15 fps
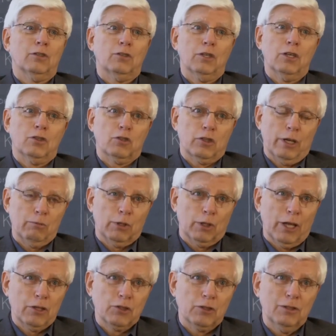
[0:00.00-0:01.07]
teach them a
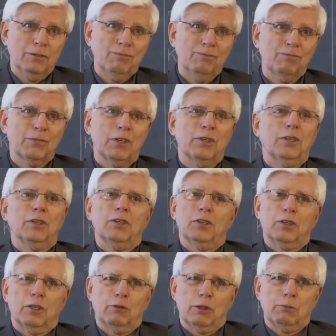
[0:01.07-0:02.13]
lesson,
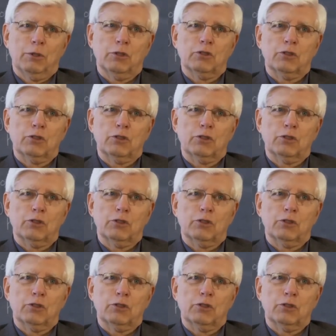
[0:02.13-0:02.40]
give them an